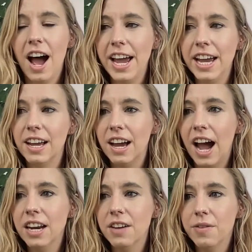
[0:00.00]
I
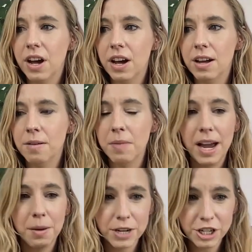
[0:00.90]
kind of I
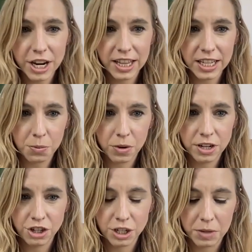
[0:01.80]
appreciated this
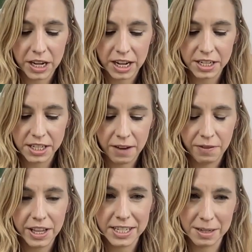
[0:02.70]
one just because I
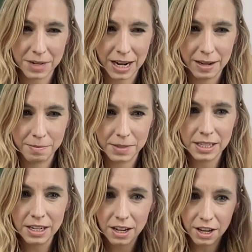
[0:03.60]
feel like
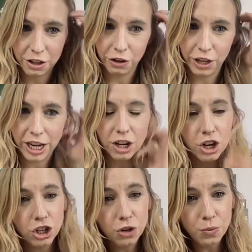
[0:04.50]
sometimes they're like,
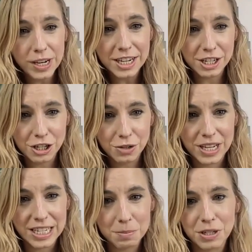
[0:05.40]
you need to do
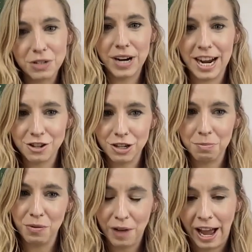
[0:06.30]
this, but don't actually
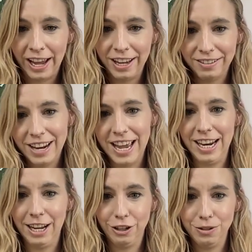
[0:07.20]
provide
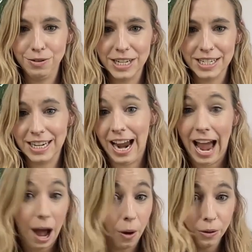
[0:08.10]
any clues as to
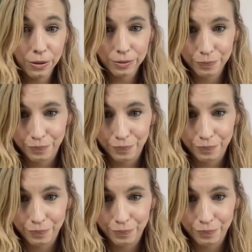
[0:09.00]
how.